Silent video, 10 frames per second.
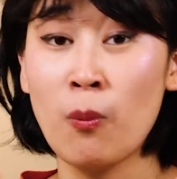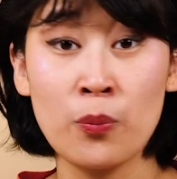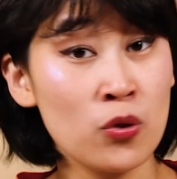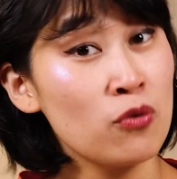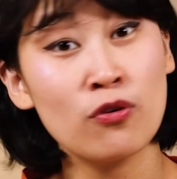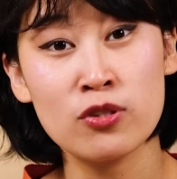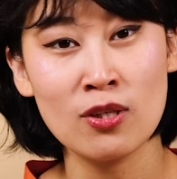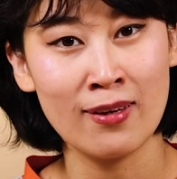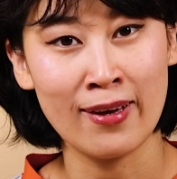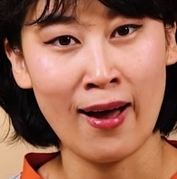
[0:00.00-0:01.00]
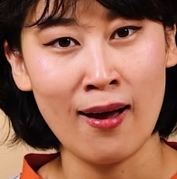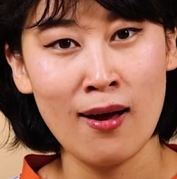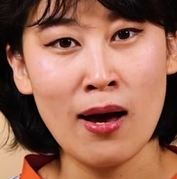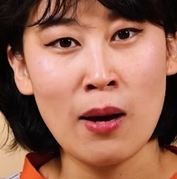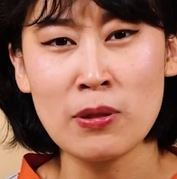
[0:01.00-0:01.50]
all beautiful to look at.
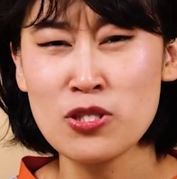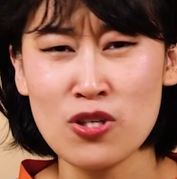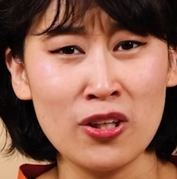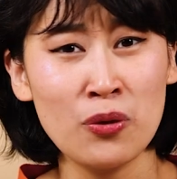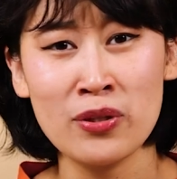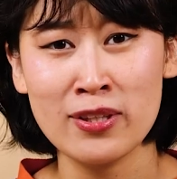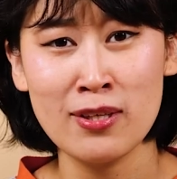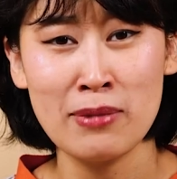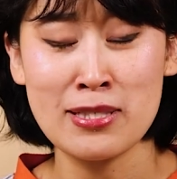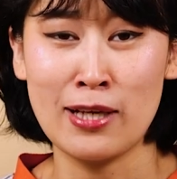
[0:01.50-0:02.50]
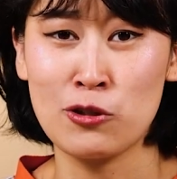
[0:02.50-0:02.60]
But starting with them is